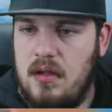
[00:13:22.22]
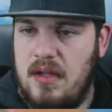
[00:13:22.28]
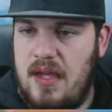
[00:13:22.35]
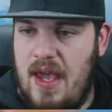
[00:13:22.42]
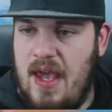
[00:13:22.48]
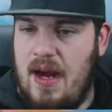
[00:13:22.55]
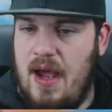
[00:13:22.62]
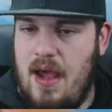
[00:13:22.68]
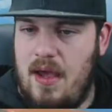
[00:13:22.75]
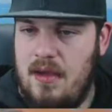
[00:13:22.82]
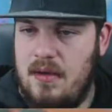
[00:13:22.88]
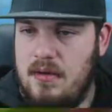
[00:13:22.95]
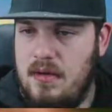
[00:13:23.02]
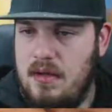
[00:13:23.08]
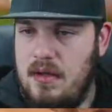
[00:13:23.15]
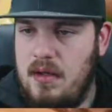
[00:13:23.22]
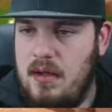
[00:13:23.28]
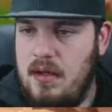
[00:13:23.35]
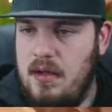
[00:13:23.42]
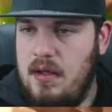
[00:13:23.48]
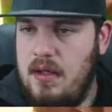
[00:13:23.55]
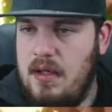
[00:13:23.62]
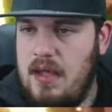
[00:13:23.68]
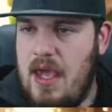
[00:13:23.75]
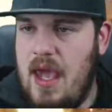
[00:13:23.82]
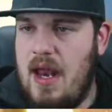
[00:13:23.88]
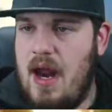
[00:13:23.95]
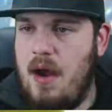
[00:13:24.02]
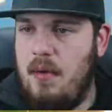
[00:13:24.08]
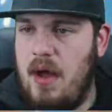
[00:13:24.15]
Can I?
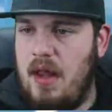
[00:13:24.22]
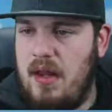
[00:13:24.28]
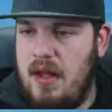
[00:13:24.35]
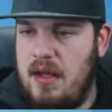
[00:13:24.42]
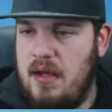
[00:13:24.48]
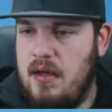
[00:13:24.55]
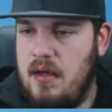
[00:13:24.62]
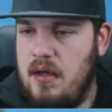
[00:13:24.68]
Can I really?